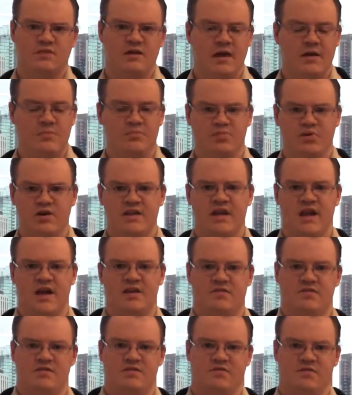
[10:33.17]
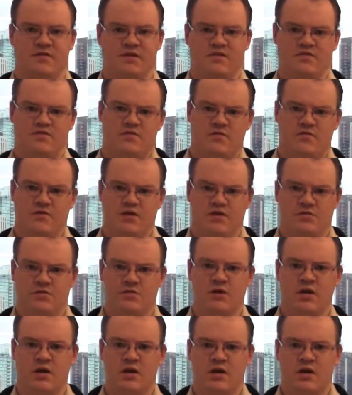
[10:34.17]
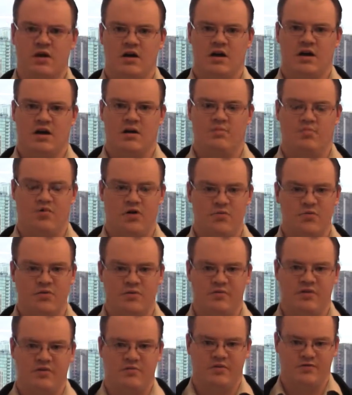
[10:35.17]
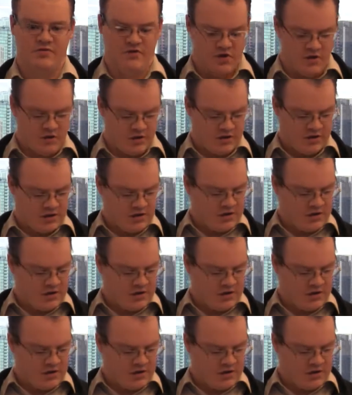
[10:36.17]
and bring out this philosophical problem that we've got.